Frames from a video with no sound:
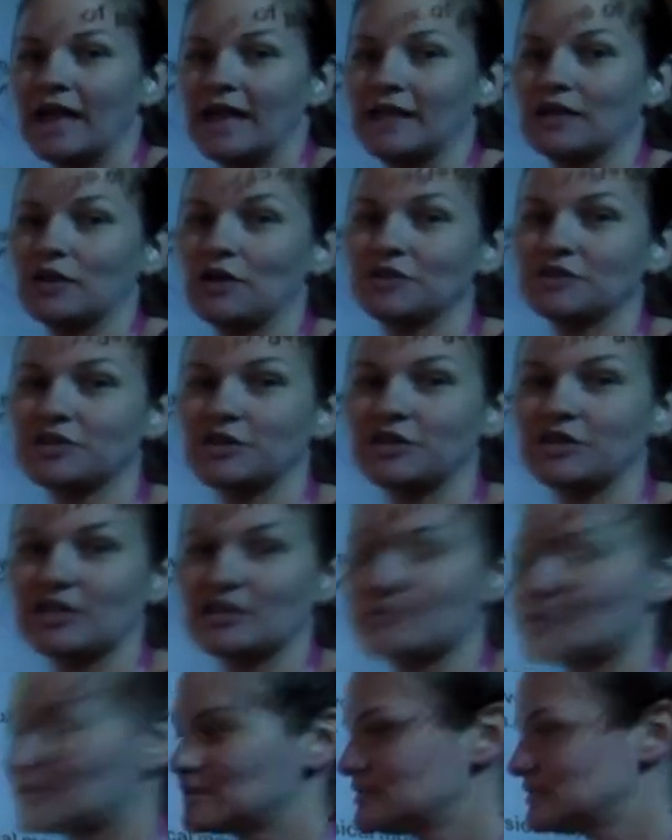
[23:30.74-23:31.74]
And also
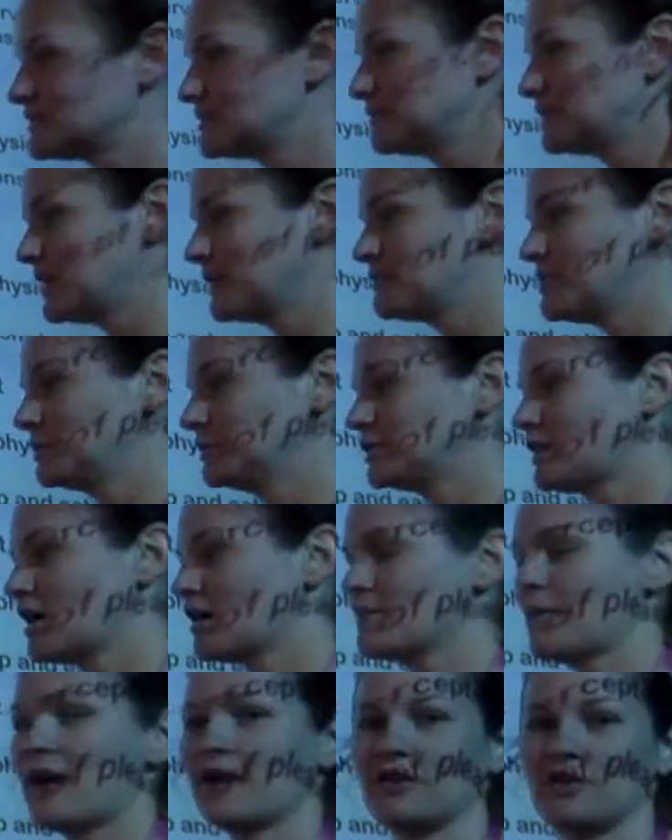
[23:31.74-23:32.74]
sometimes people talk
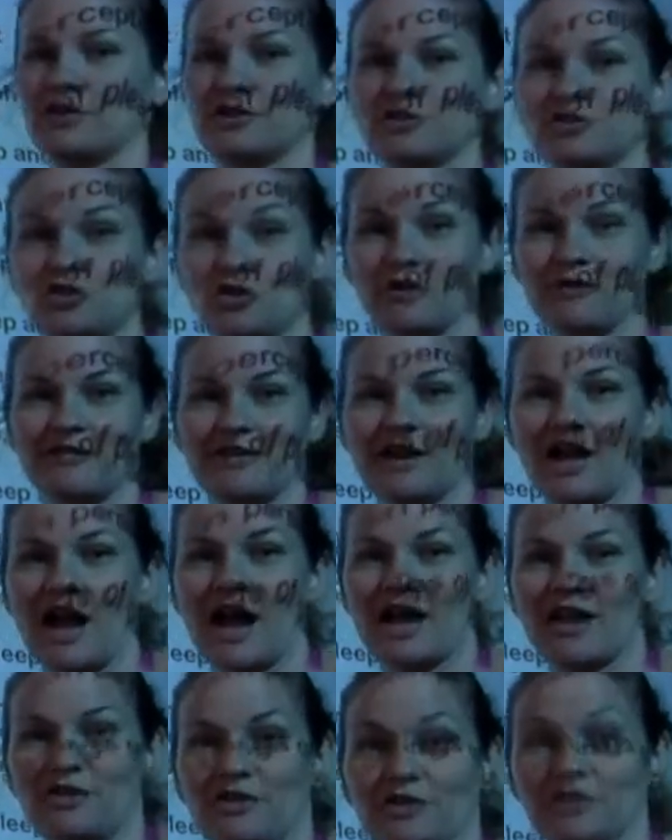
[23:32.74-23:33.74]
about your endorphin
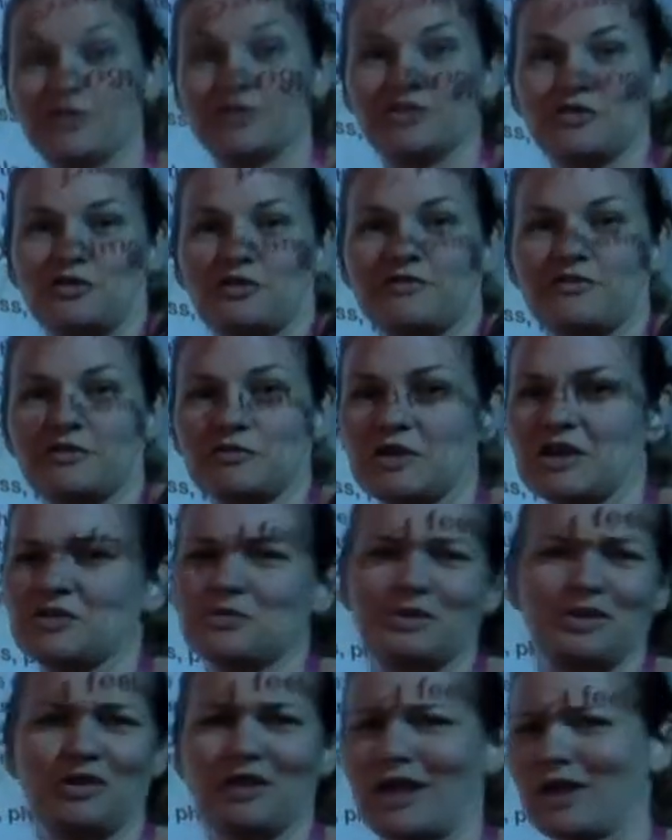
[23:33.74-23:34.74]
high or your endorphin rush
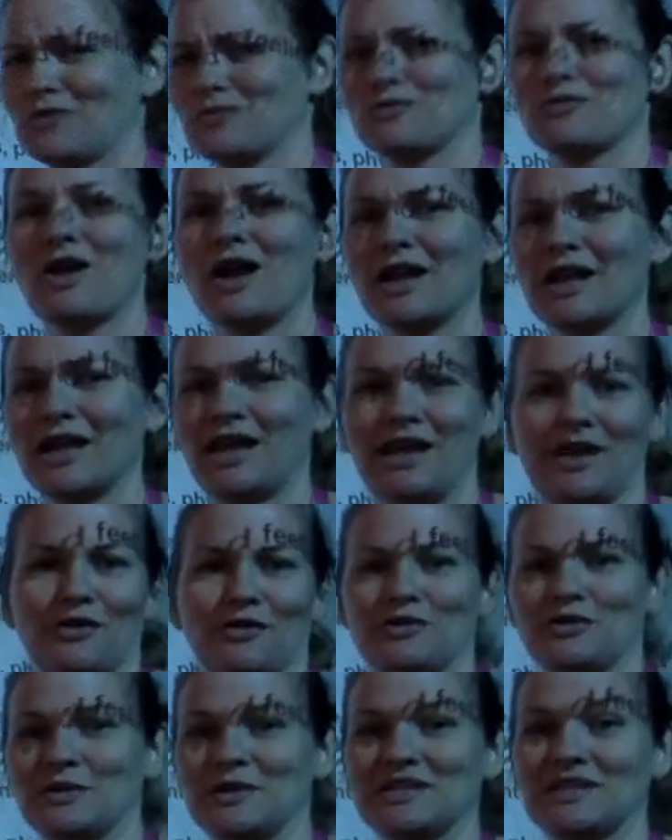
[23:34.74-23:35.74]
when you're like running or
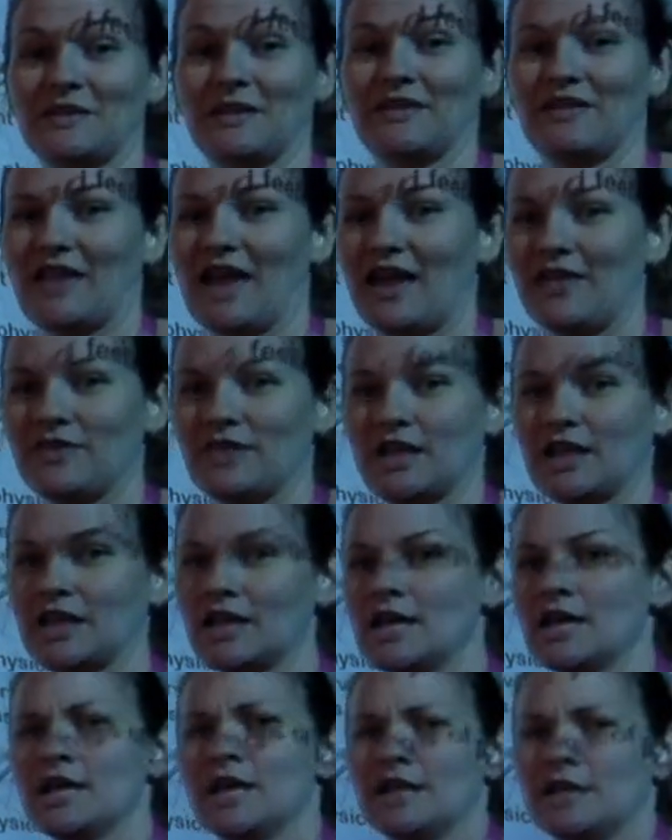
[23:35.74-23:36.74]
doing something like that
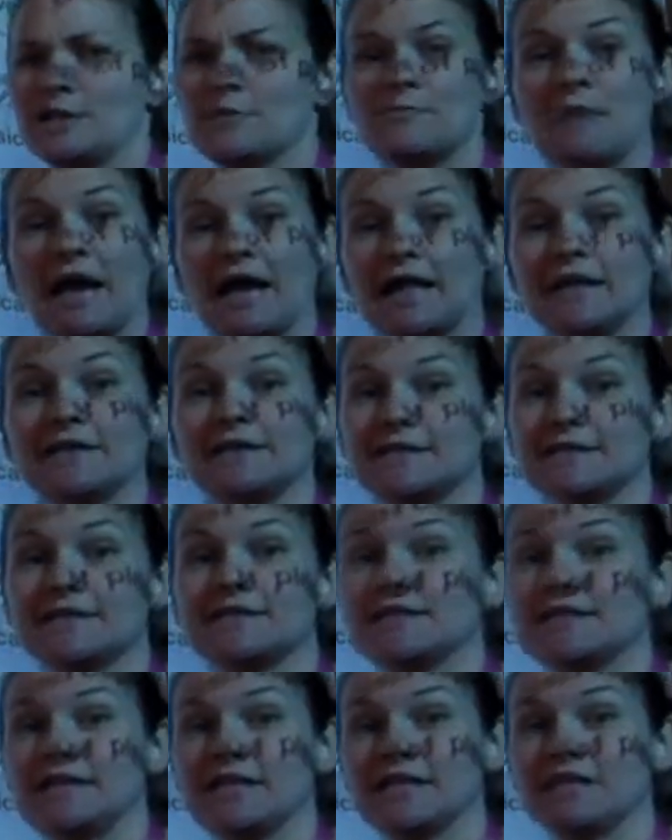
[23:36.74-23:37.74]
you might
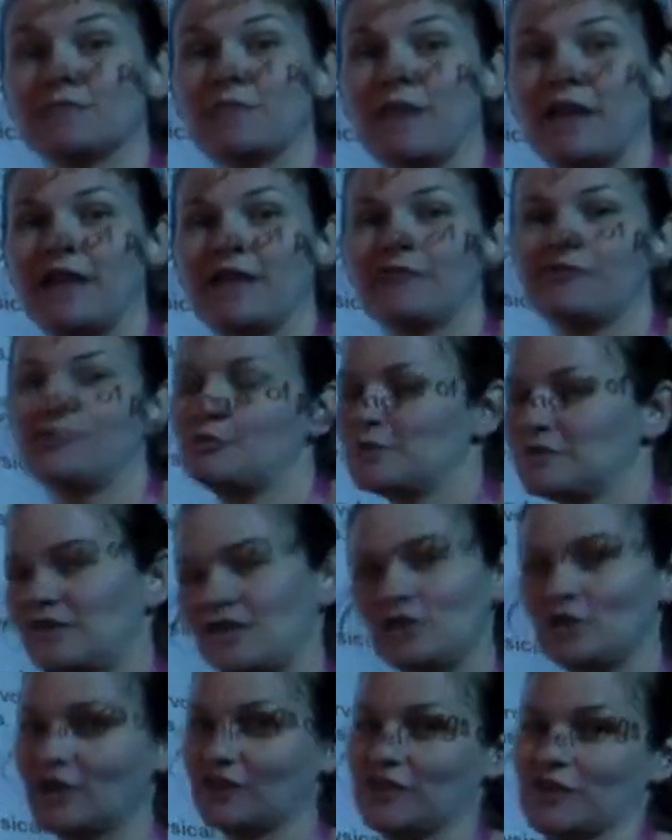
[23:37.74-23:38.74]
see as painful, but
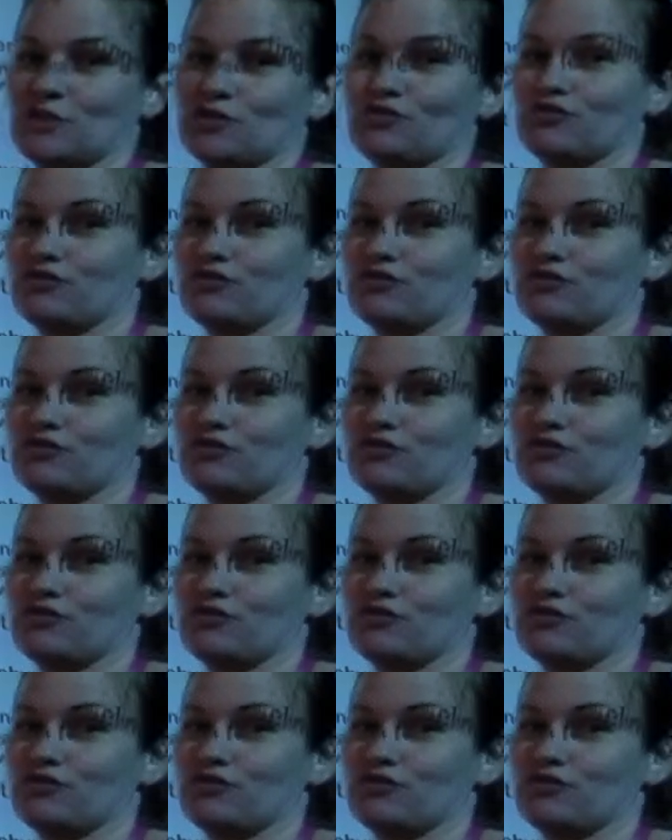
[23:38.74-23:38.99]
then you get this